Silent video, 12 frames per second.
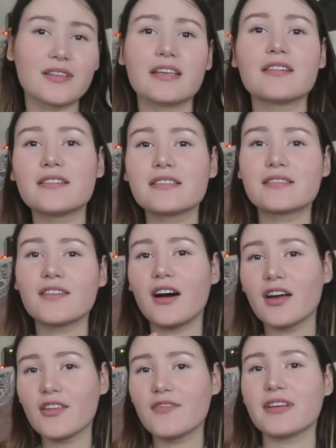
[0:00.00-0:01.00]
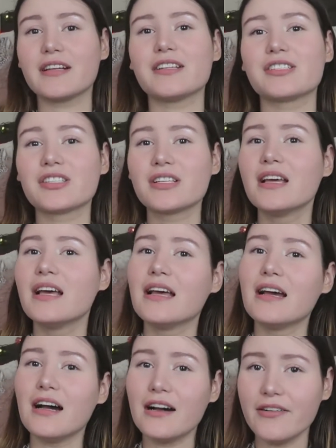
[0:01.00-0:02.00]
So here's the all the footage
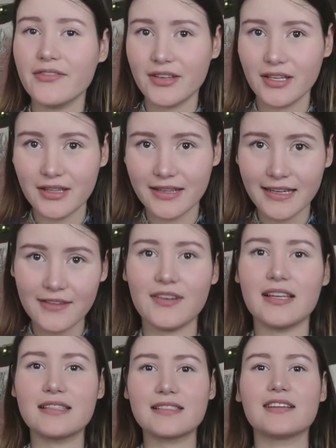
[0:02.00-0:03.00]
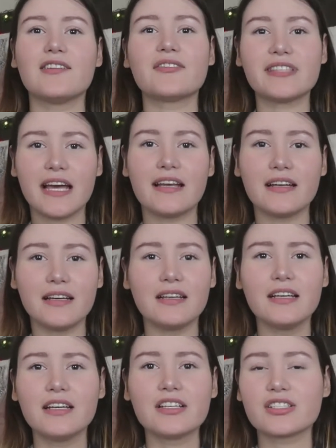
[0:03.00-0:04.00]
of the event of
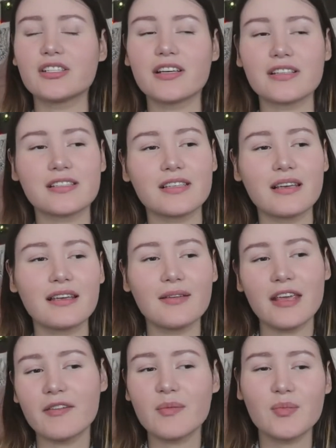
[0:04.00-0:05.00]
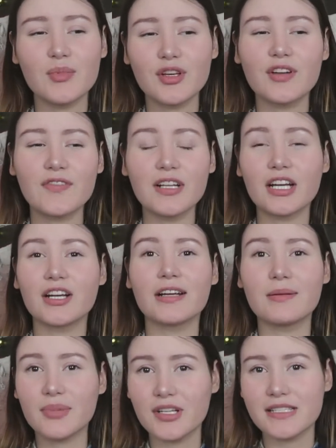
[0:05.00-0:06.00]
Tana. She looks even beautifuler
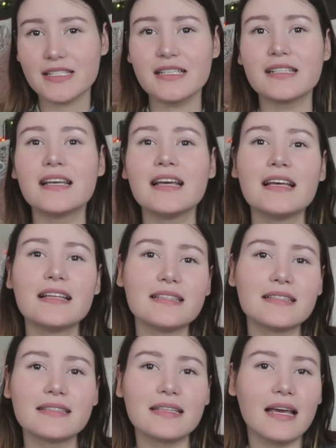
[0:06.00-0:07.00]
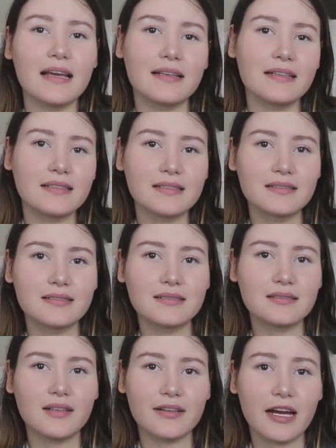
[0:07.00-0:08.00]
in person than
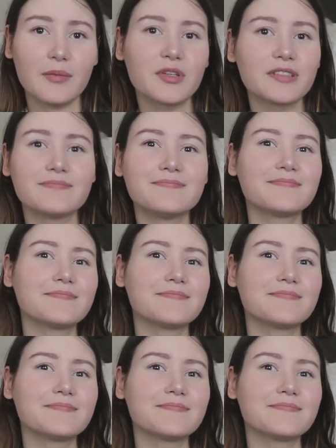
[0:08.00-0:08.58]
on camera.